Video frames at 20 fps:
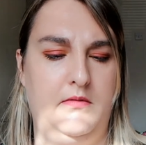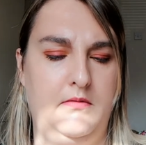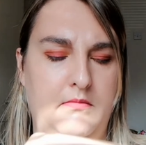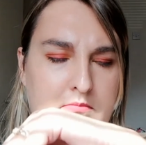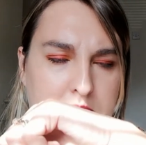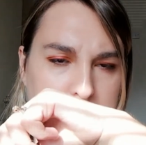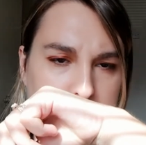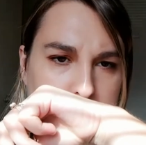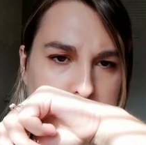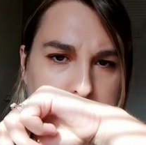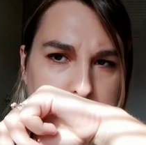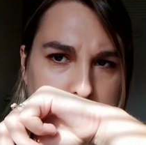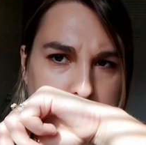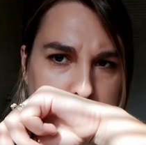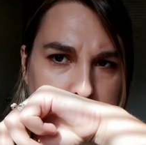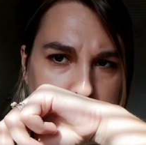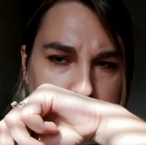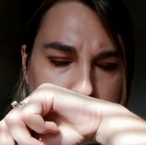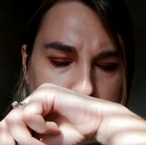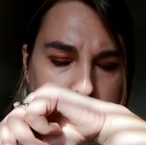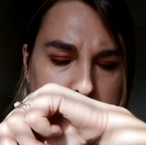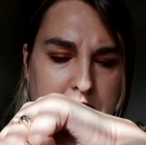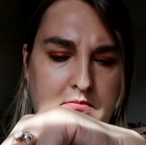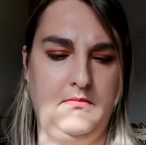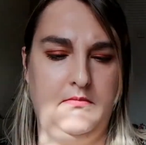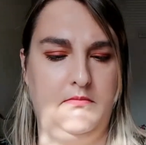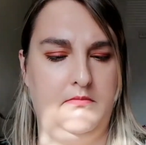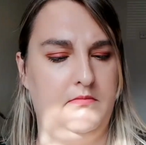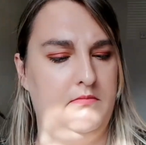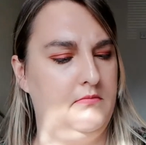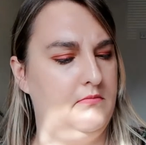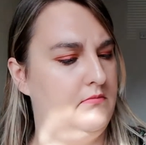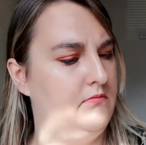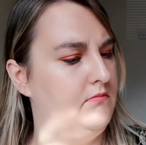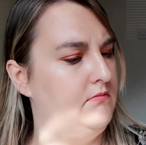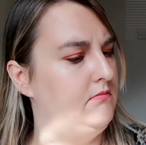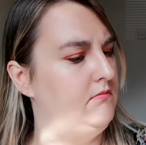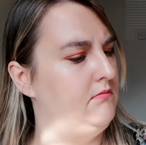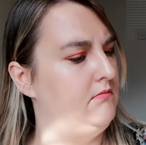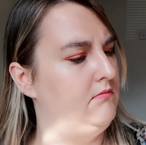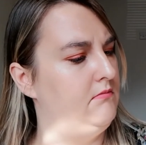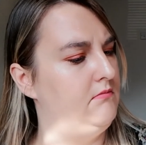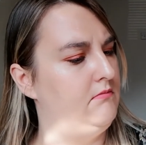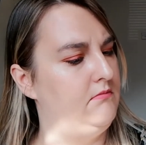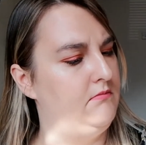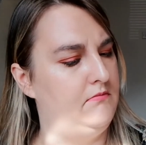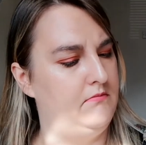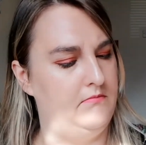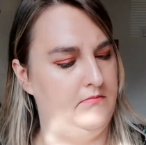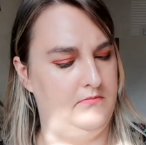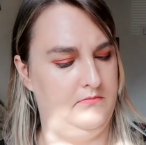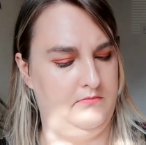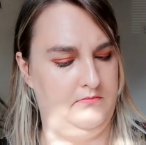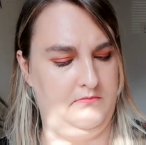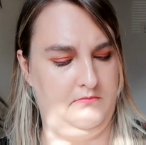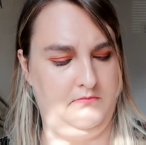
(no one is talking)